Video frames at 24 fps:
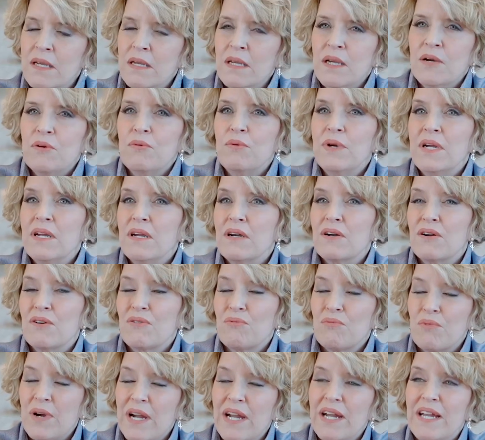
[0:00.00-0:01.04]
We
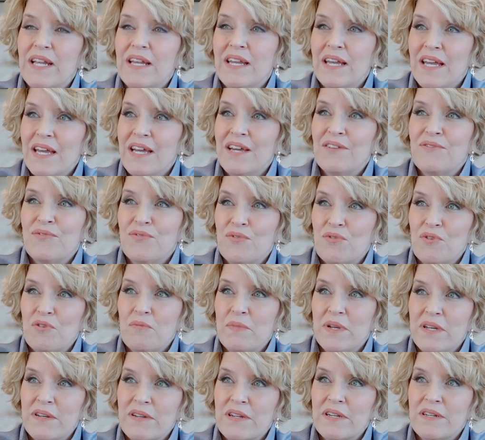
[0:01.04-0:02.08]
are right at $4
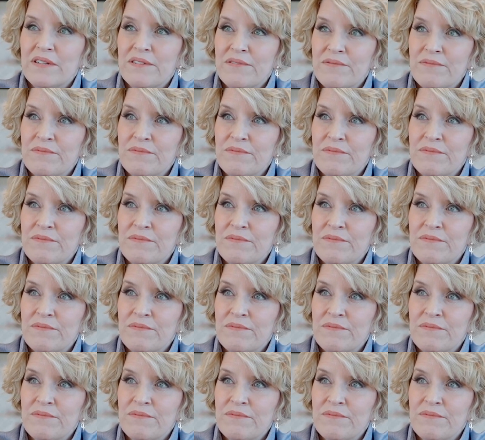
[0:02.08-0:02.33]
million.